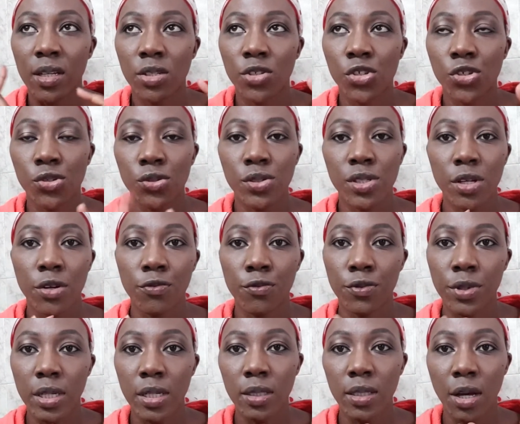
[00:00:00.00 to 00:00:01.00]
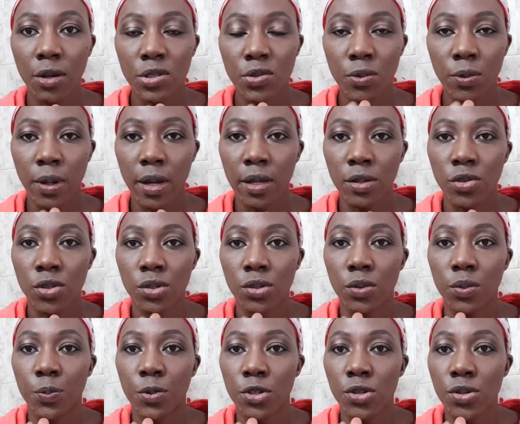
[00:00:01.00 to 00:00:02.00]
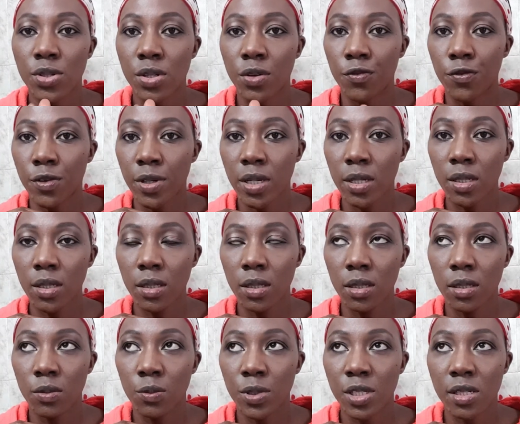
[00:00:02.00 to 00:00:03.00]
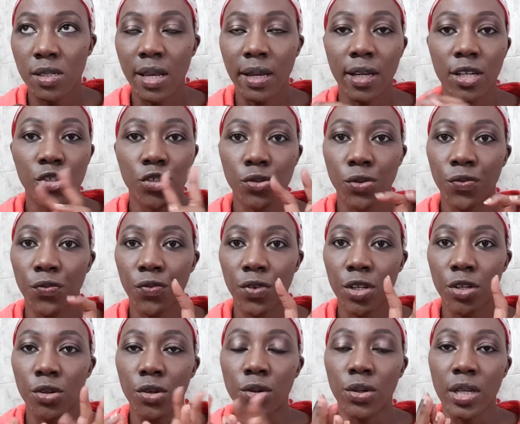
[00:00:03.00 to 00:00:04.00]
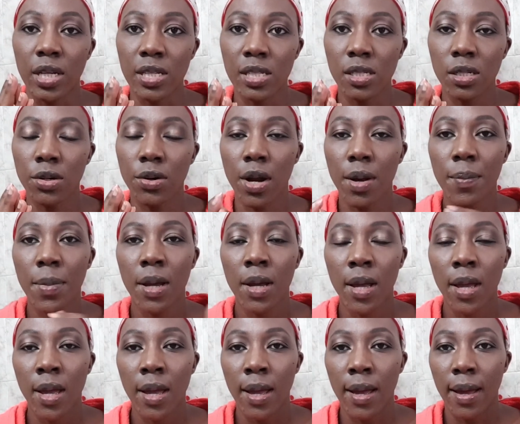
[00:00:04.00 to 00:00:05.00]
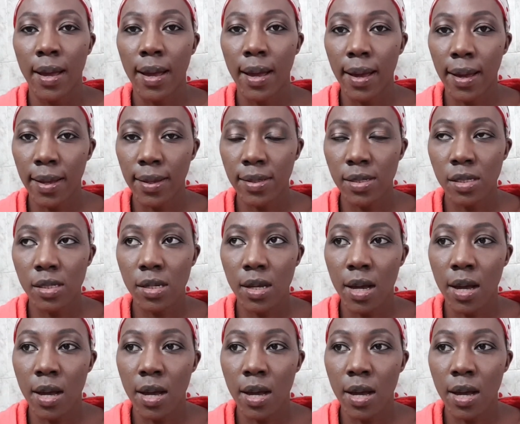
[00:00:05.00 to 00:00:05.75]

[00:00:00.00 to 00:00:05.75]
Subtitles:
shoot a reel. I was required to produce a reel, which is like a short video on Instagram, and